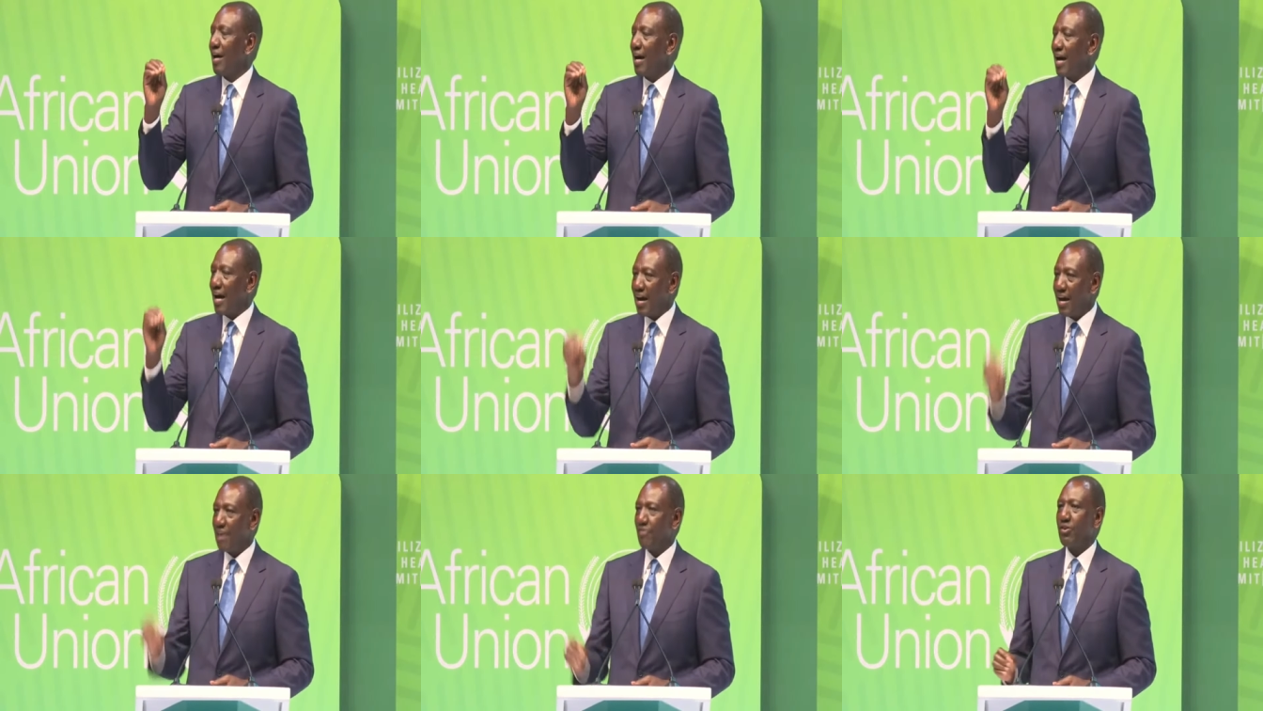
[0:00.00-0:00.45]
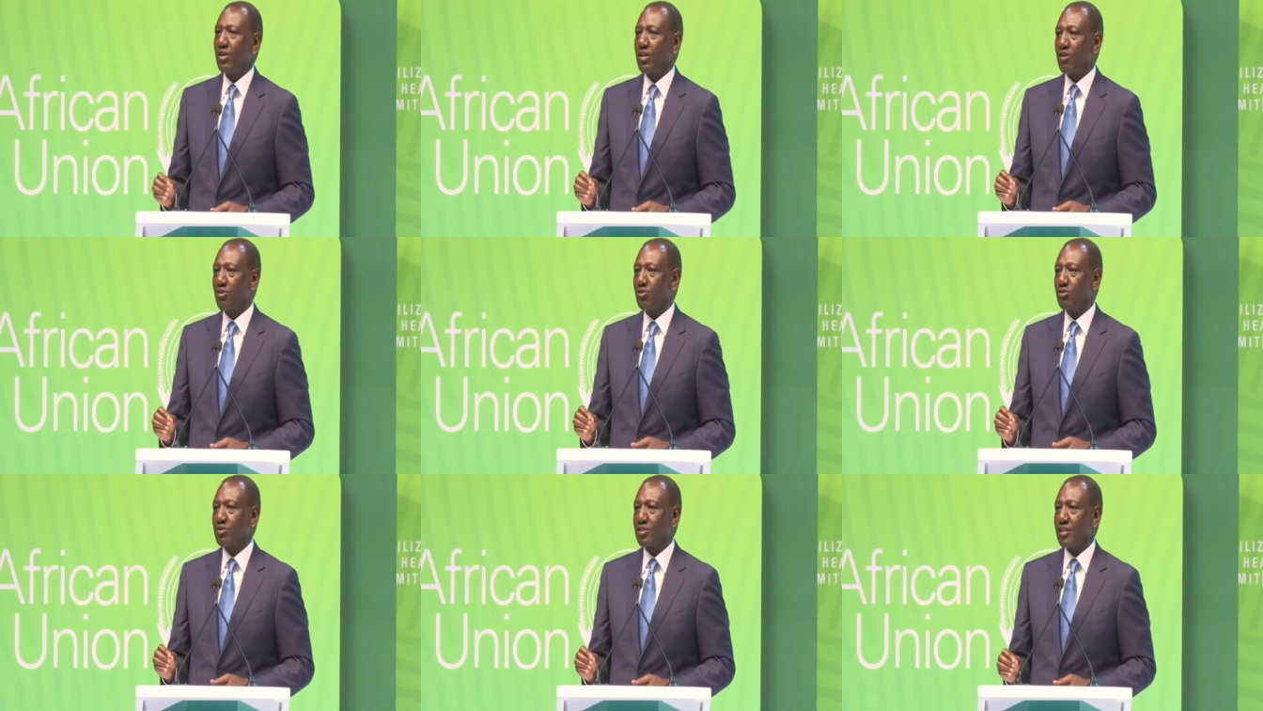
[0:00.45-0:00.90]
a hungry
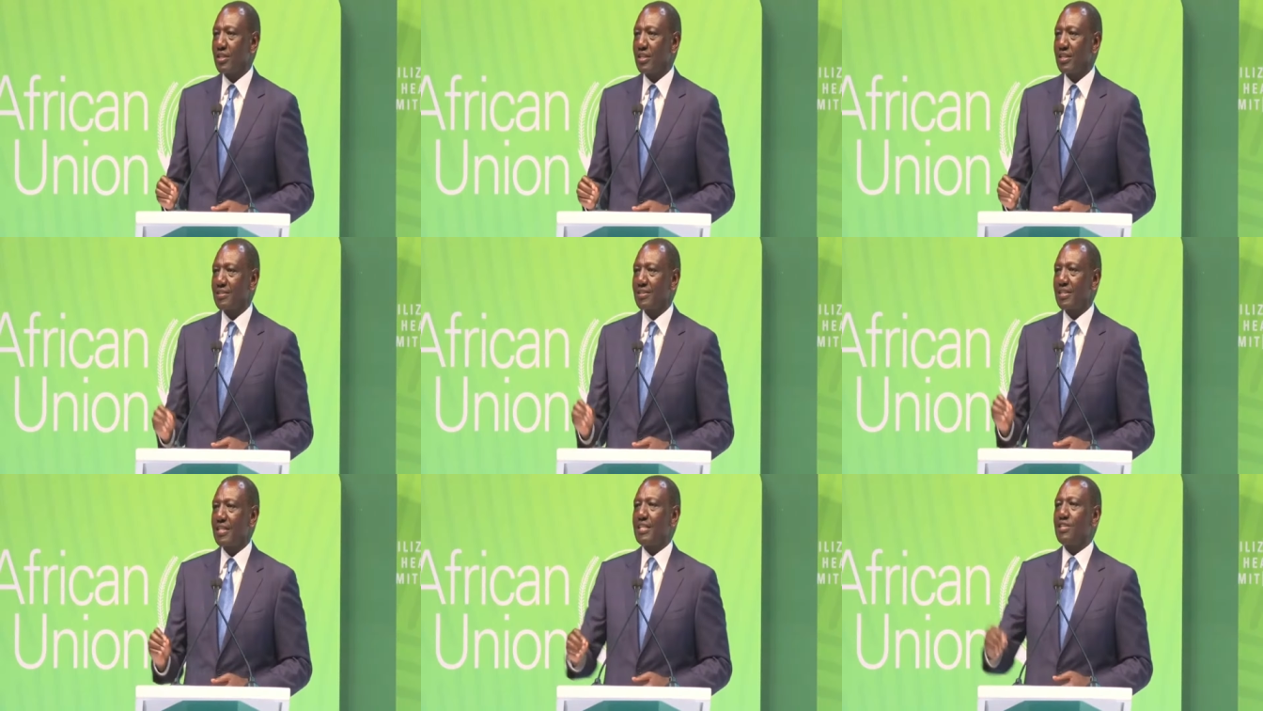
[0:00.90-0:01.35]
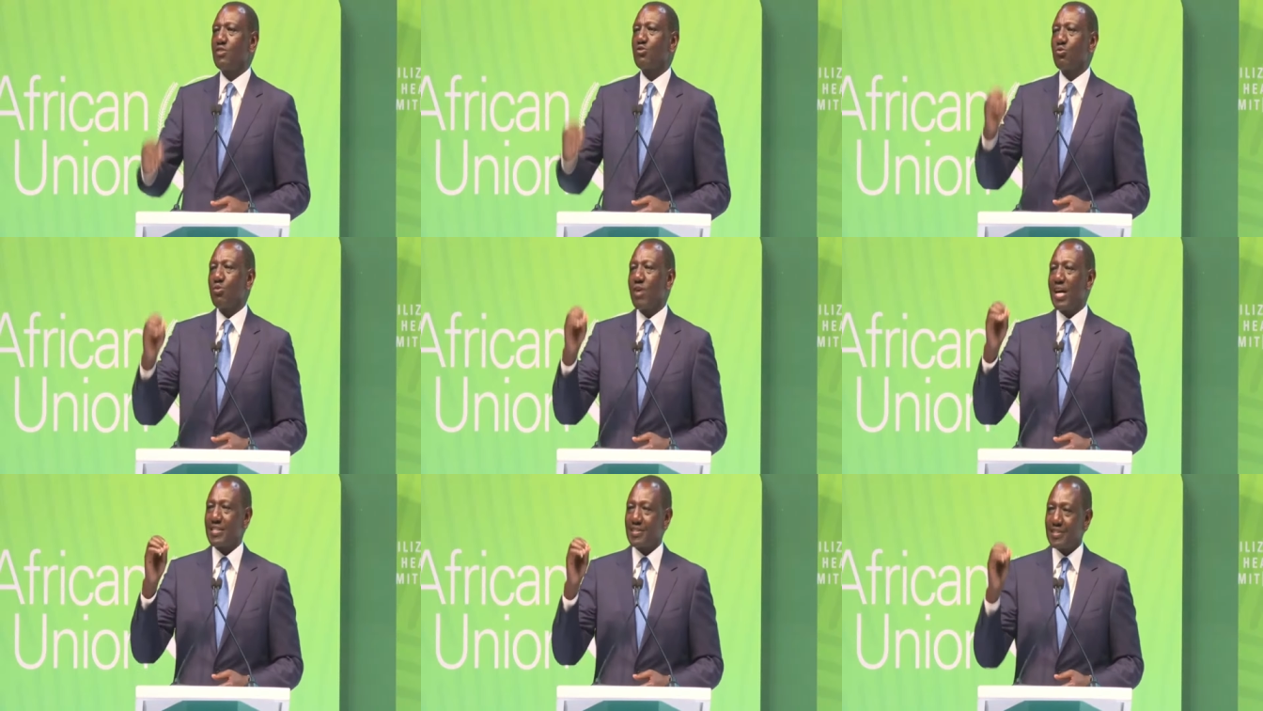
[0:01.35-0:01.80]
continent
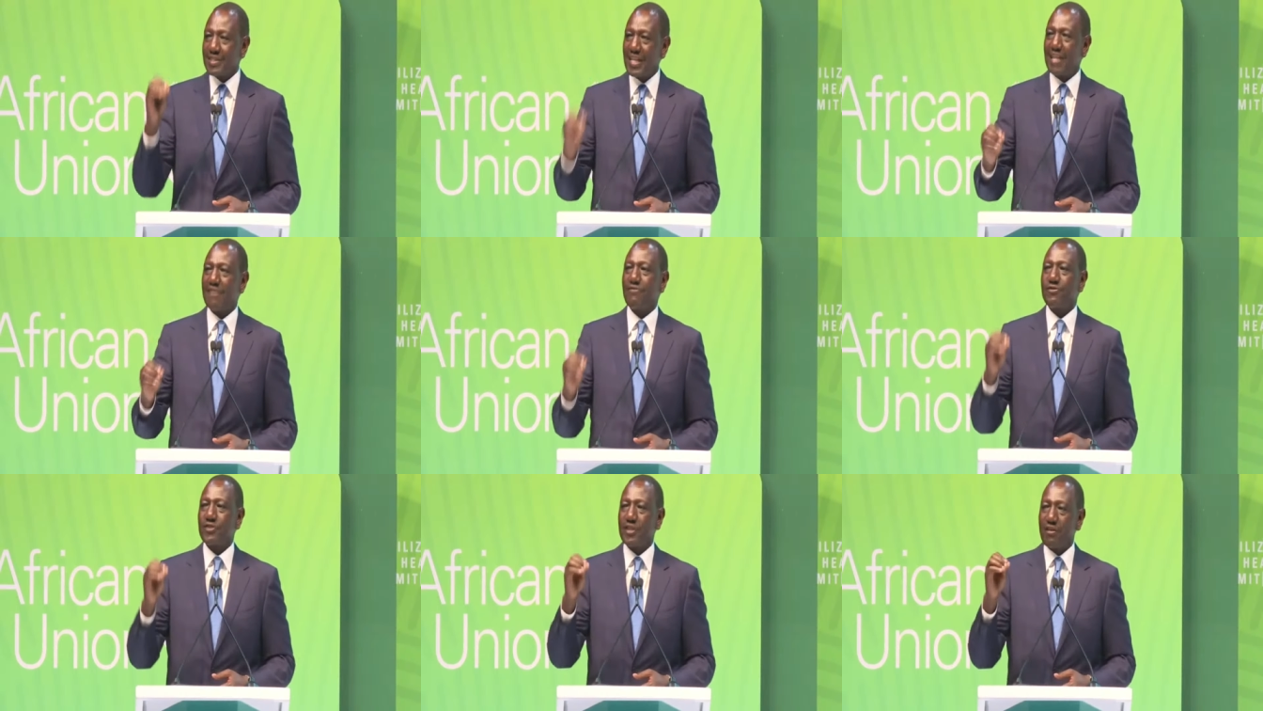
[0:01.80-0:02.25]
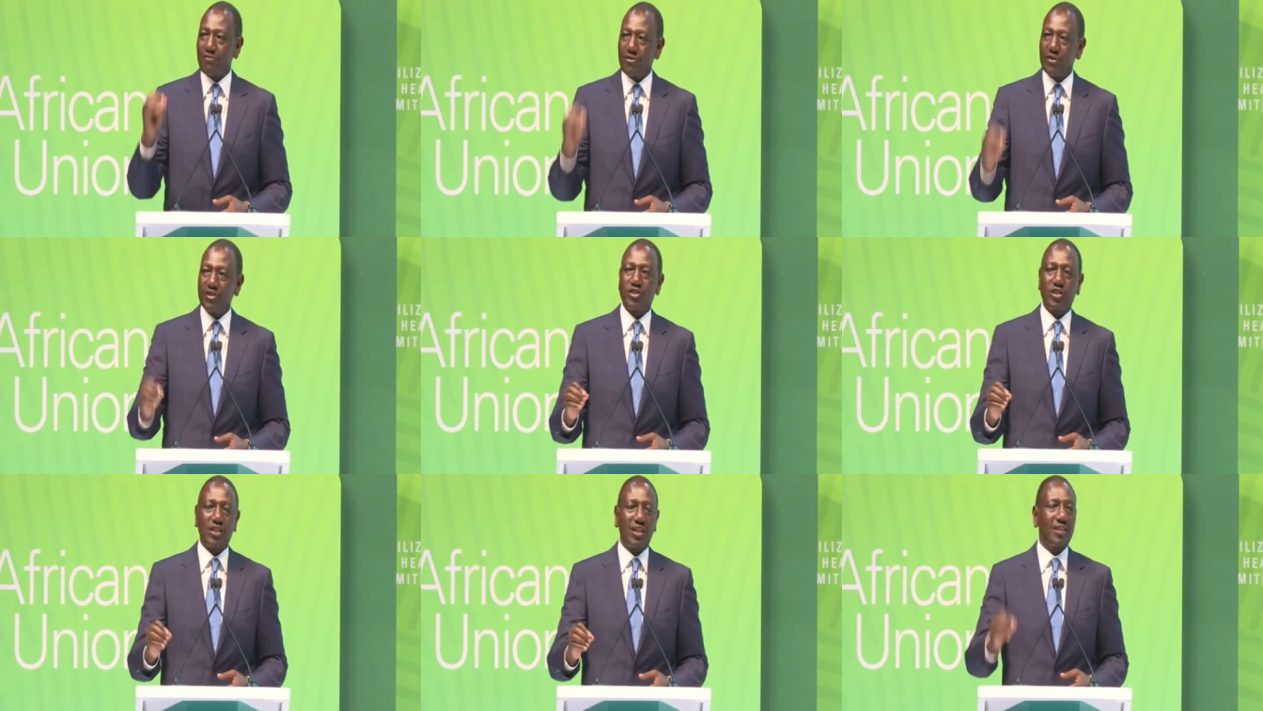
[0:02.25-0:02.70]
into a
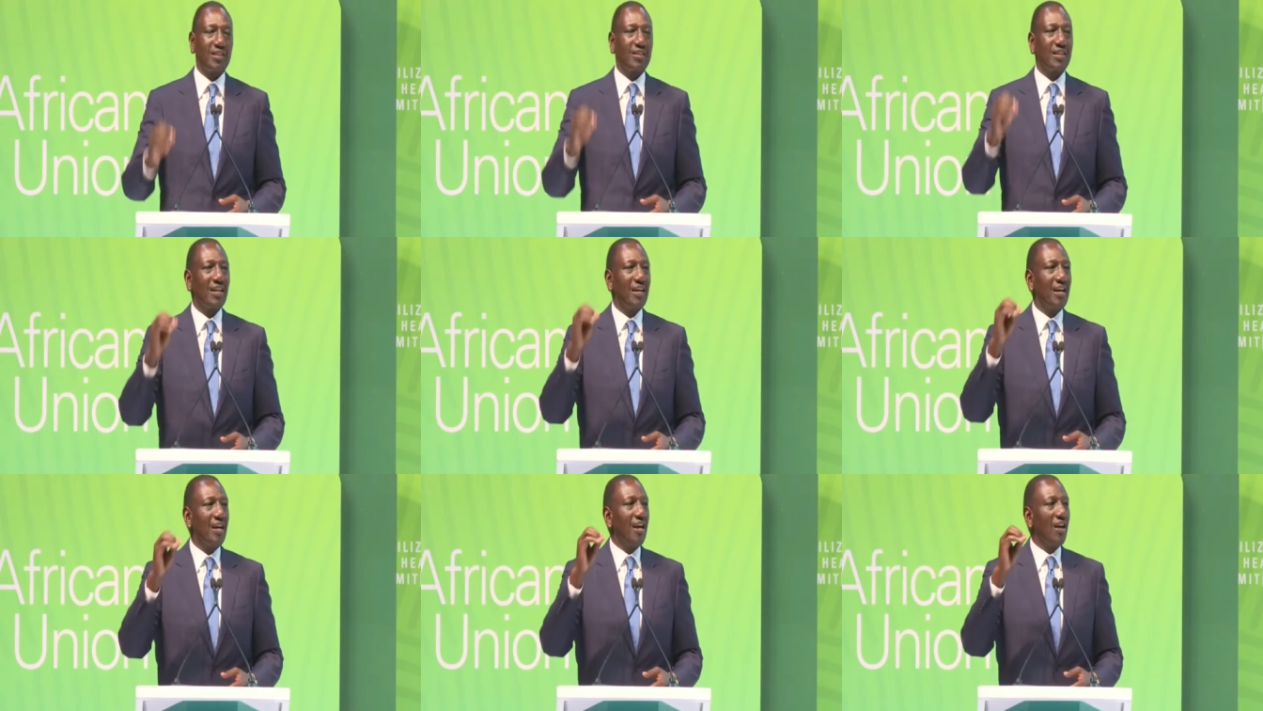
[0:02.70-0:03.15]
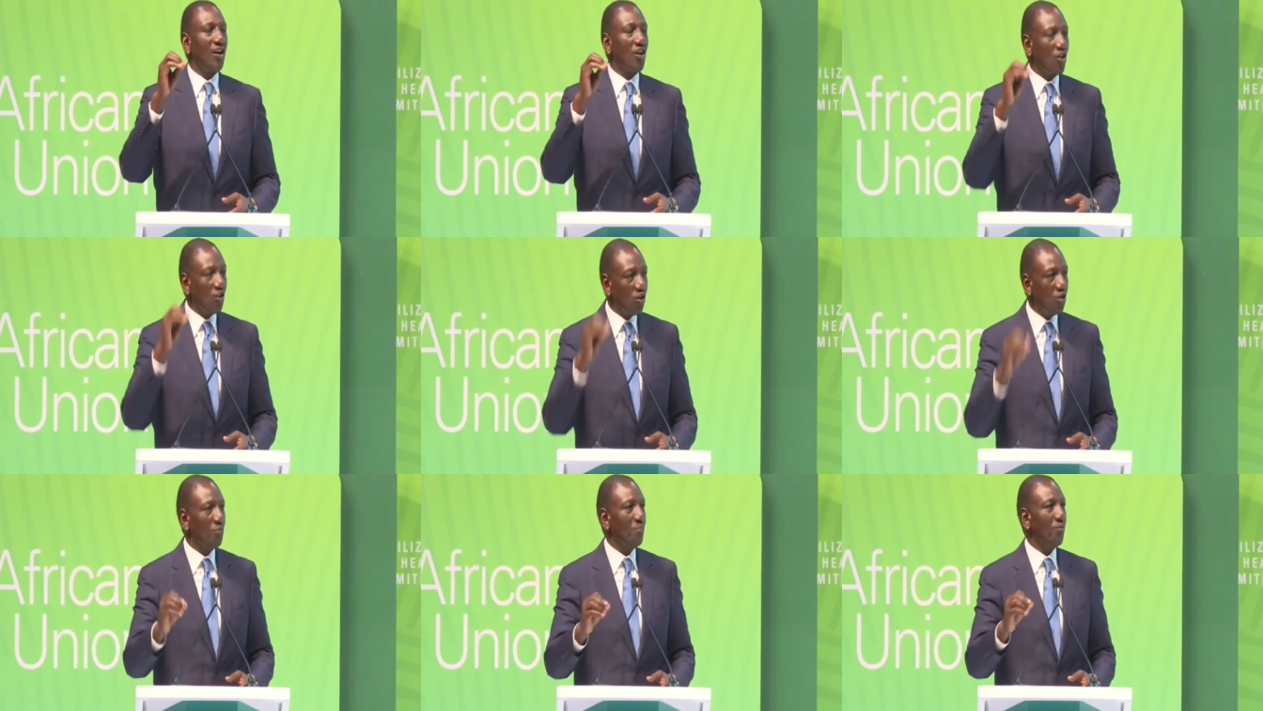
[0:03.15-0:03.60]
self-sufficient
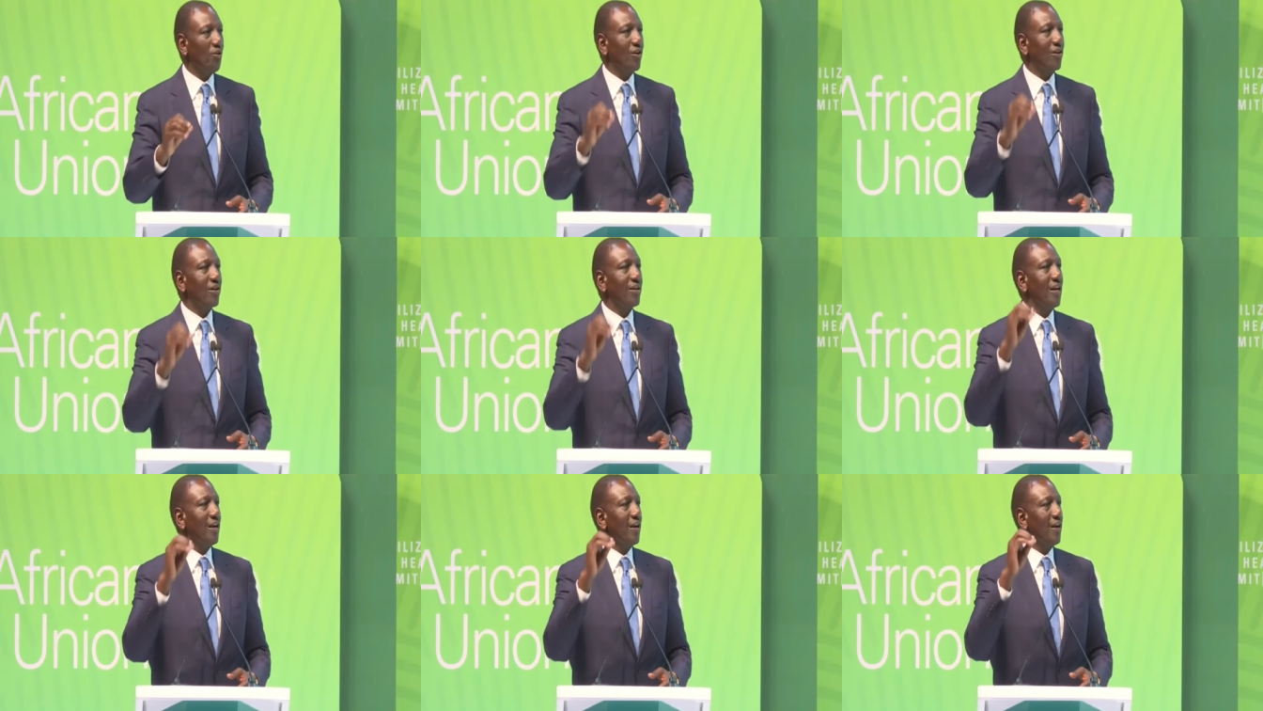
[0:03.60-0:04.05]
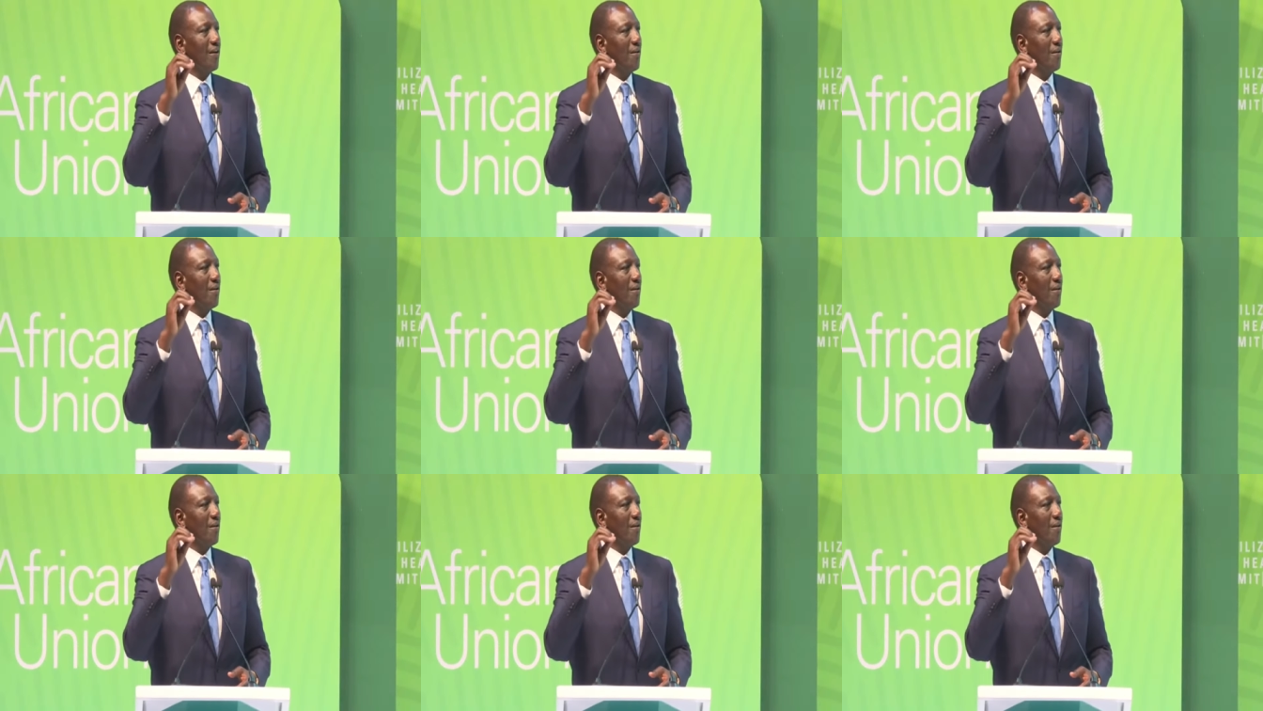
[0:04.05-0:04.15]
global